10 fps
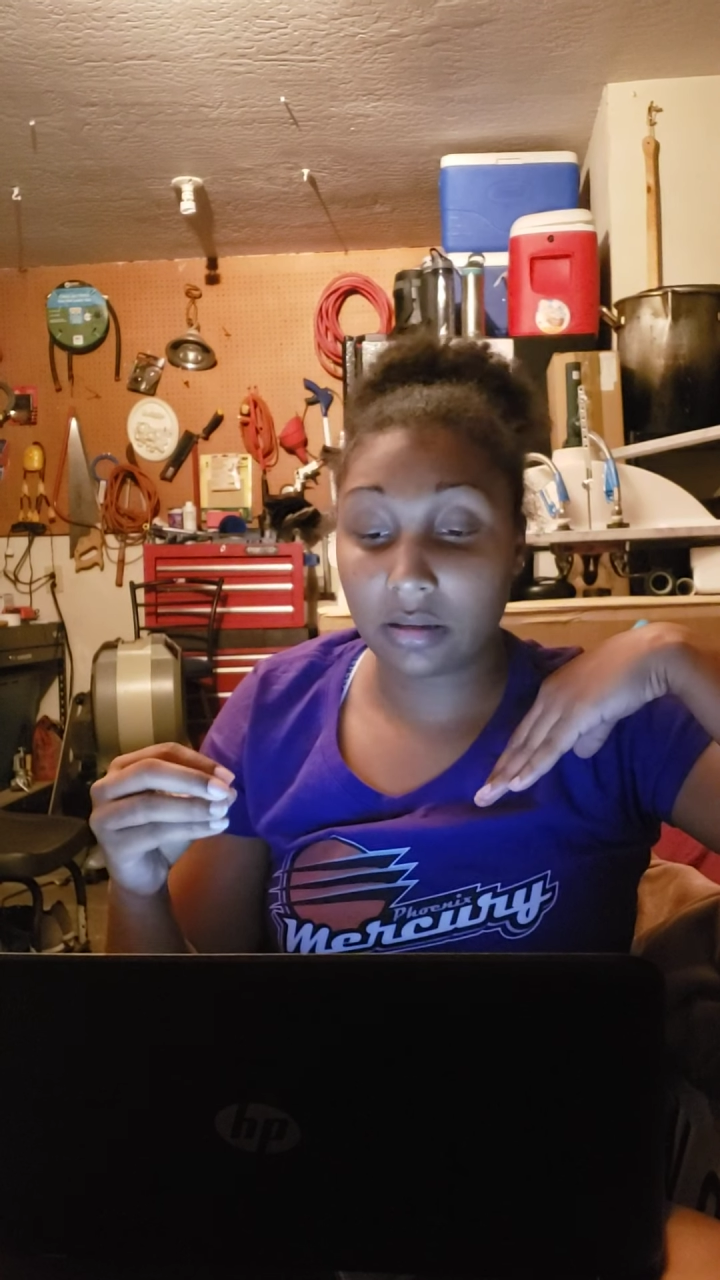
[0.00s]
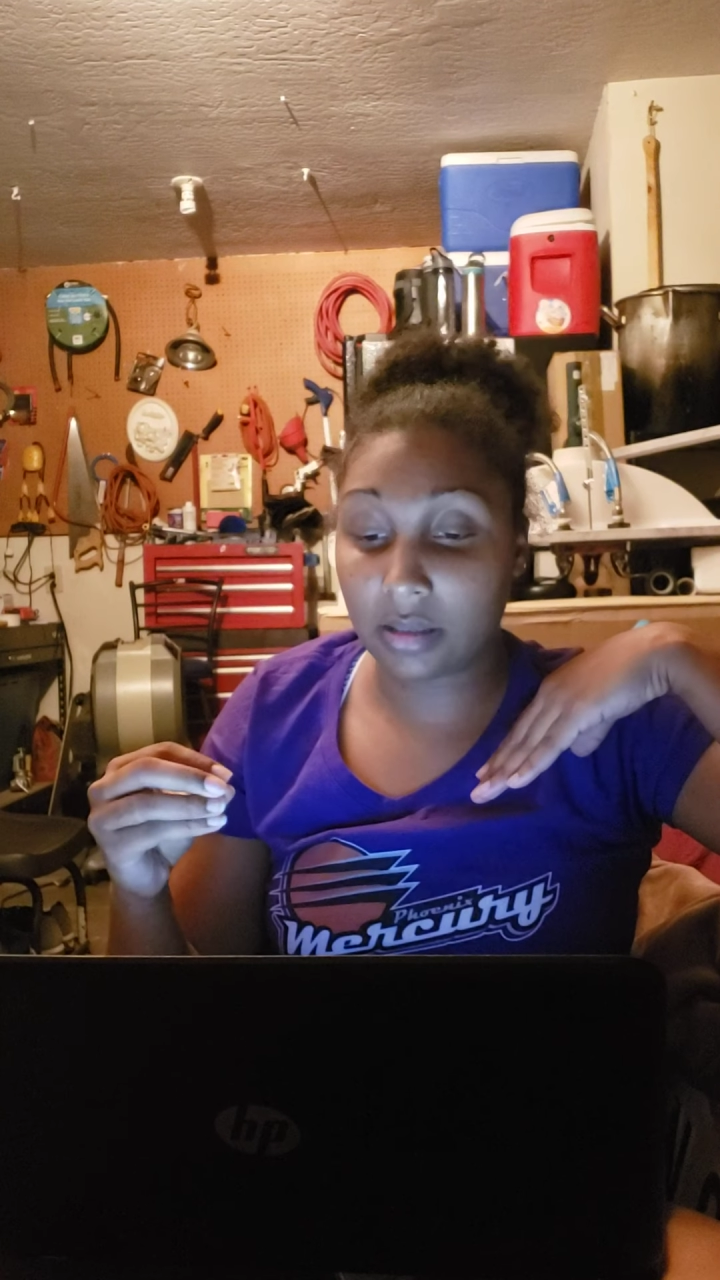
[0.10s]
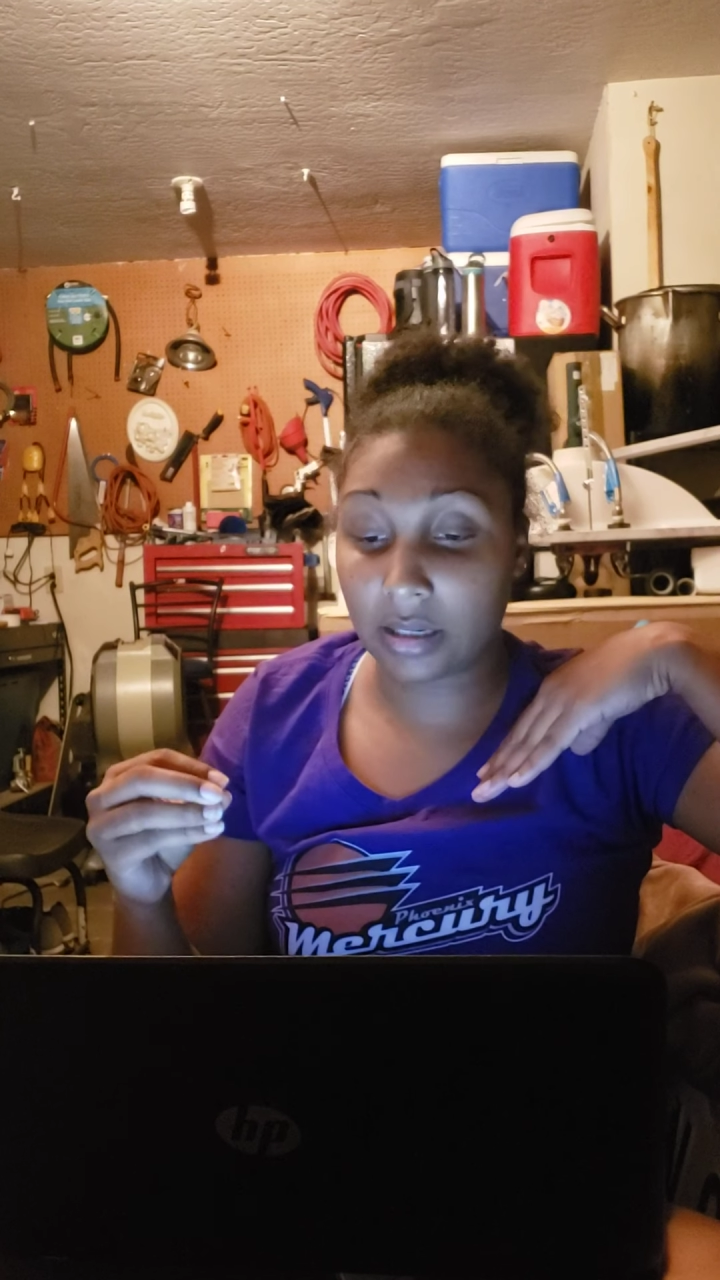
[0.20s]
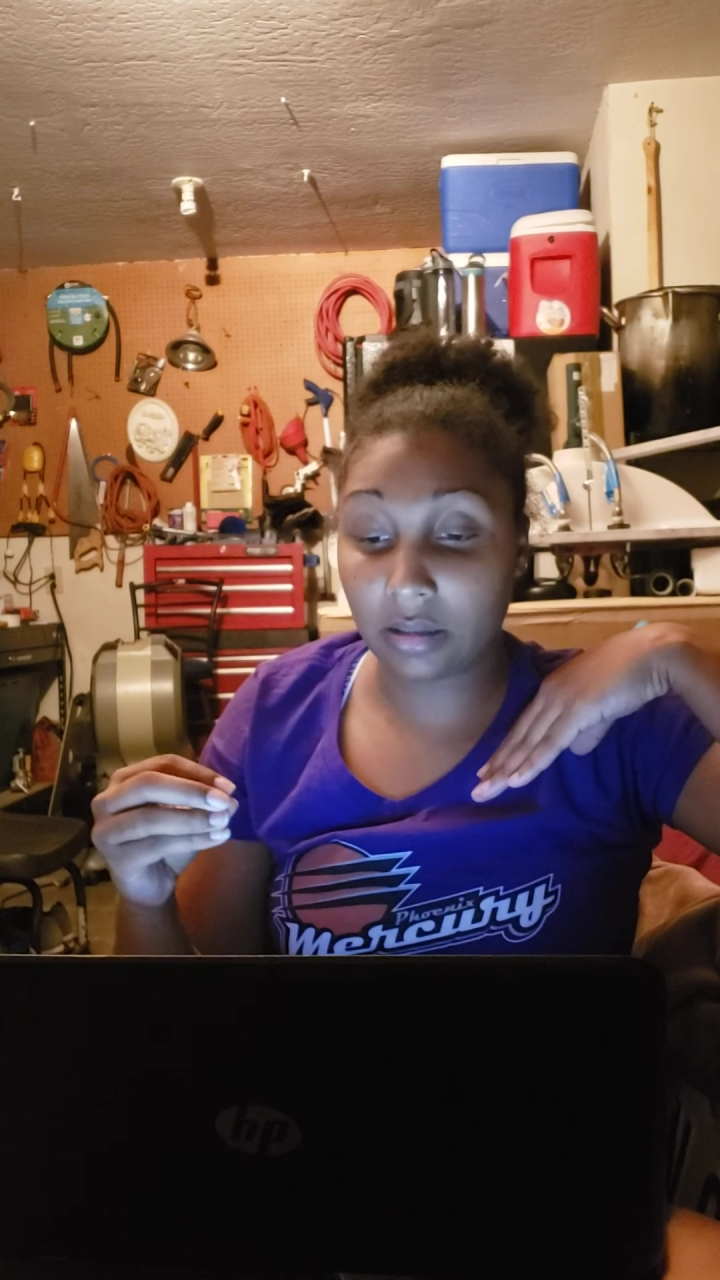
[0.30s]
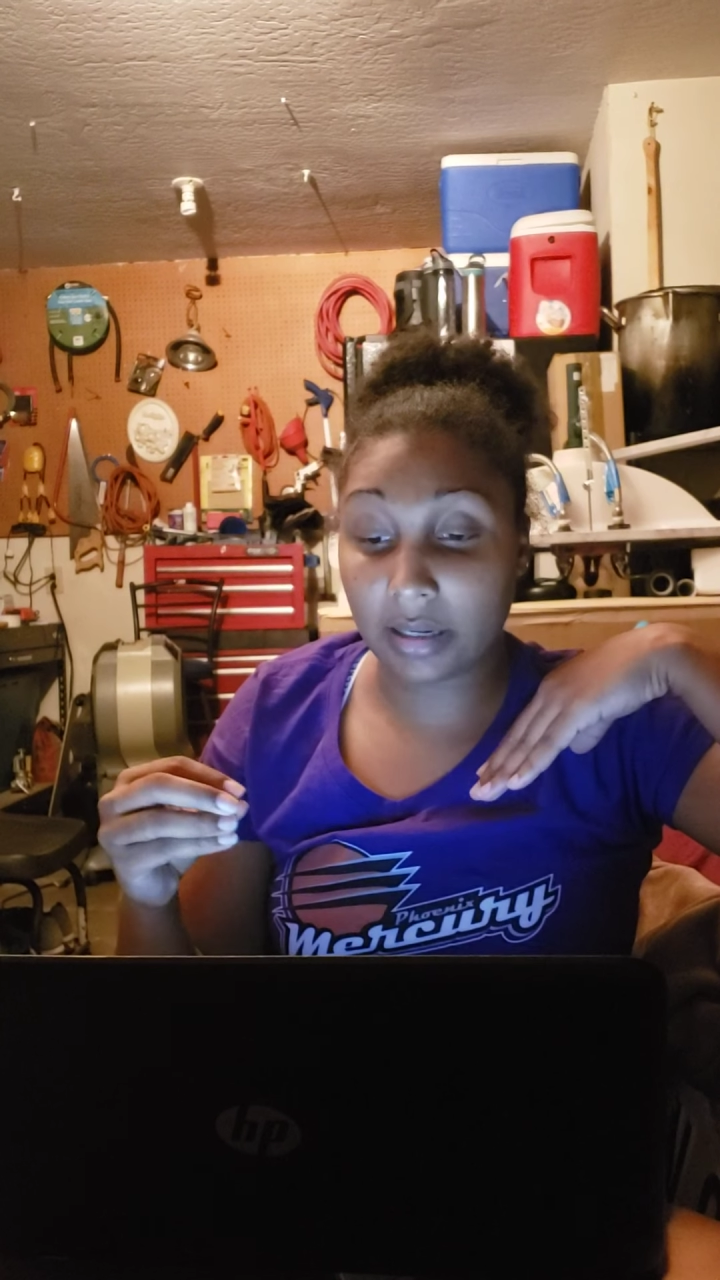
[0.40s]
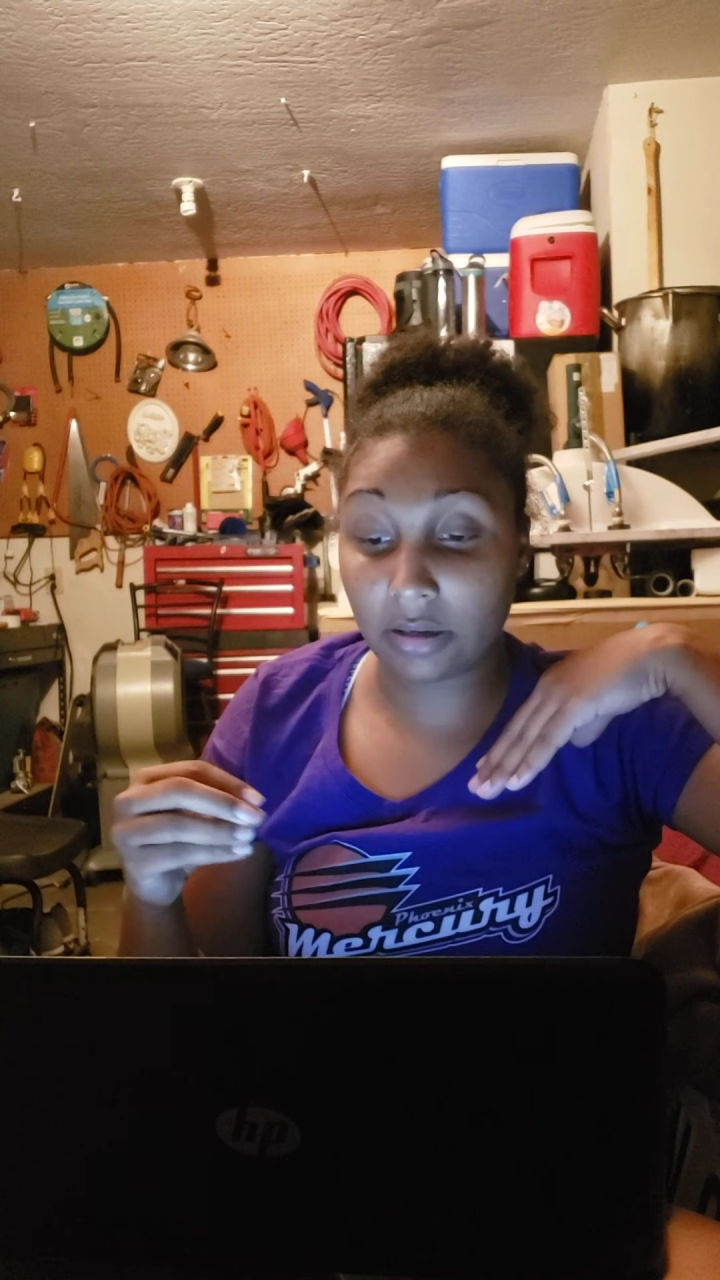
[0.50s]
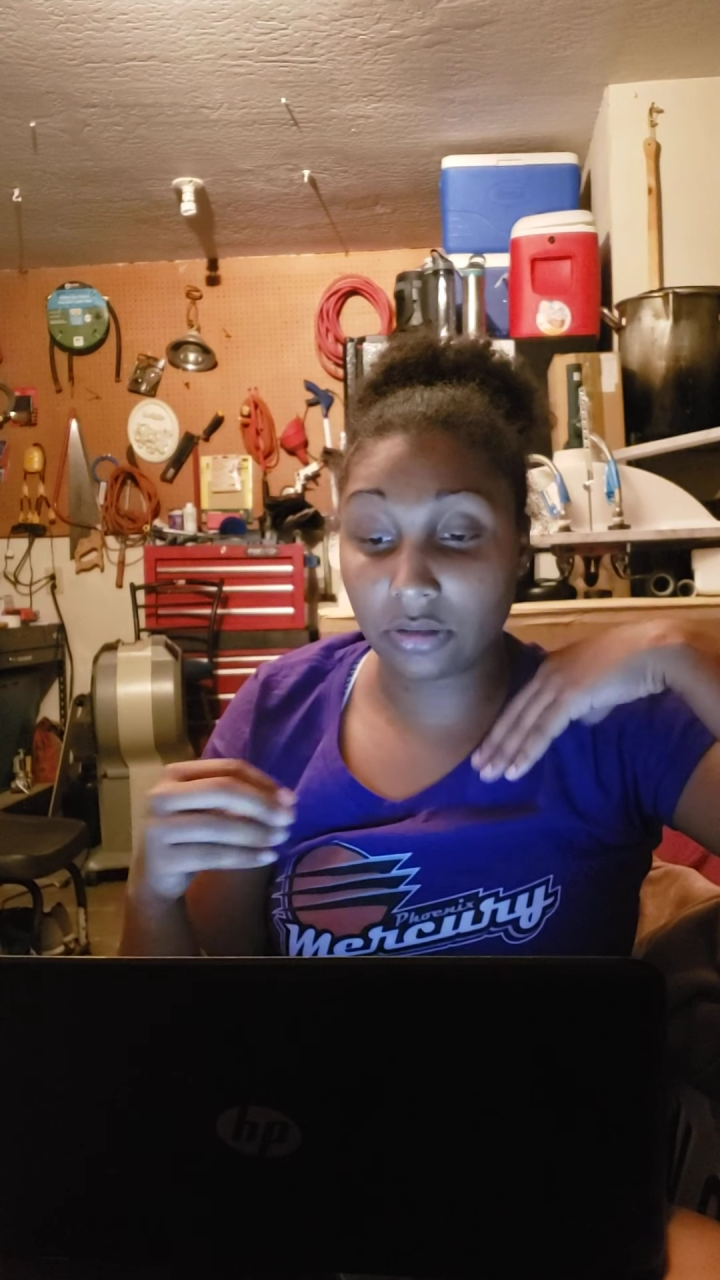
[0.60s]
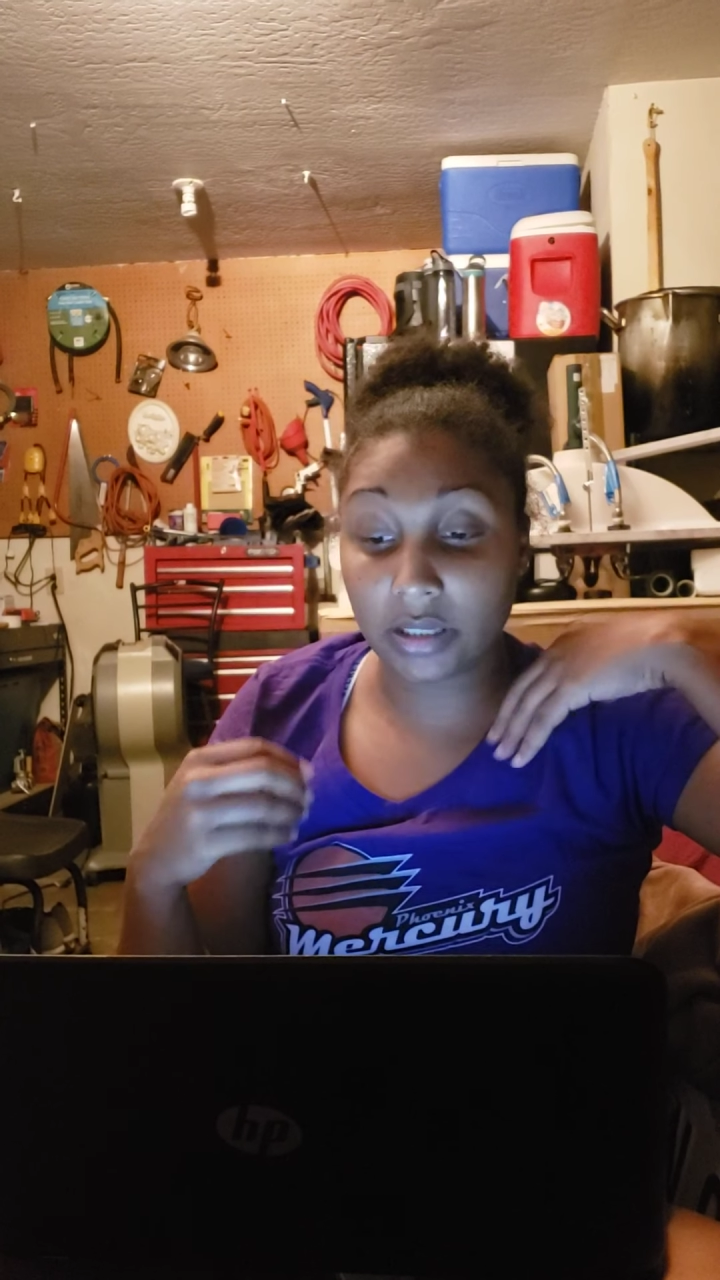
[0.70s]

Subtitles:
that allows